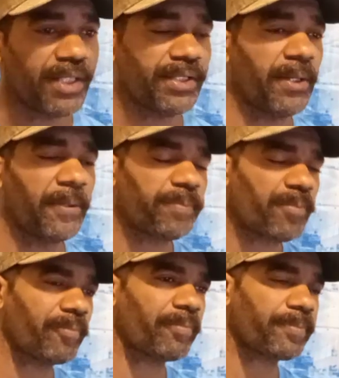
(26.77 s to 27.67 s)
So
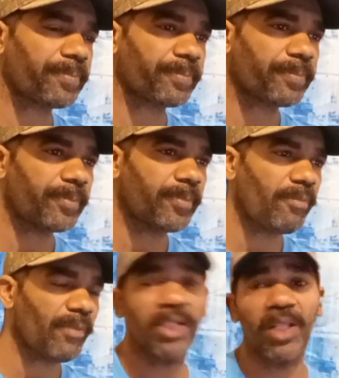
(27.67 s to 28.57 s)

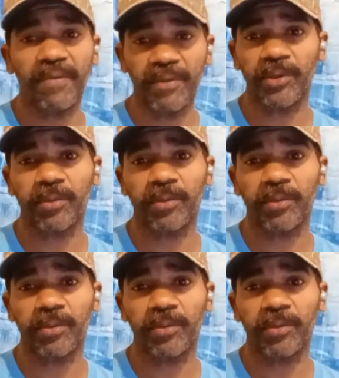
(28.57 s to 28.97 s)
a lot of news